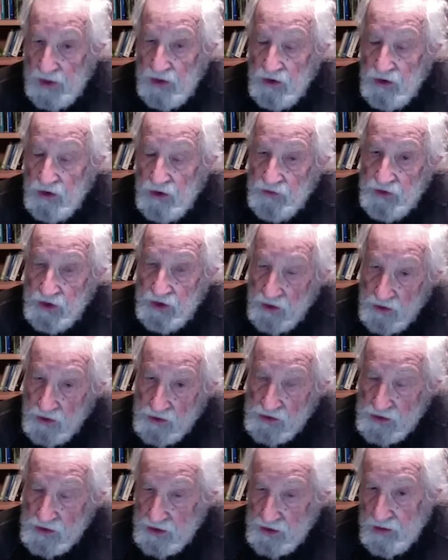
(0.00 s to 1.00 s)
off the
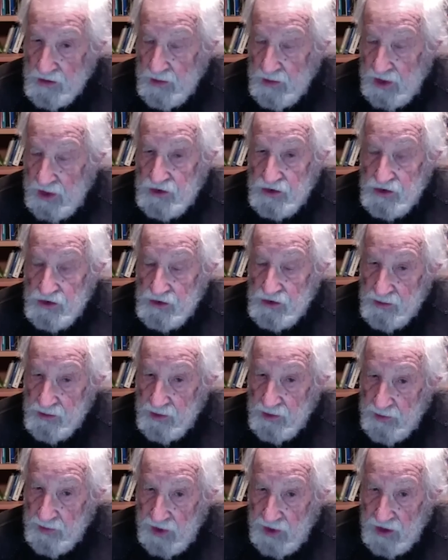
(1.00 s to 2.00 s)
coasts of the major
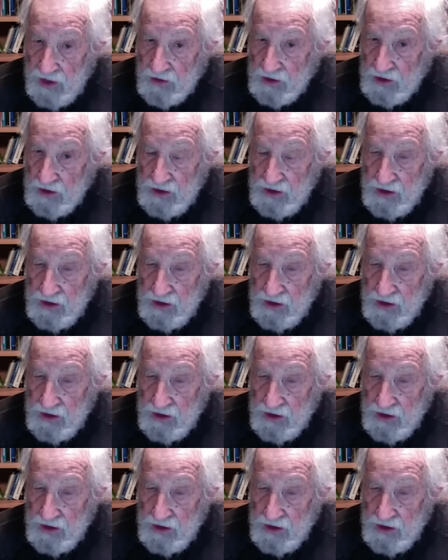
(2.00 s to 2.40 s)
superpower.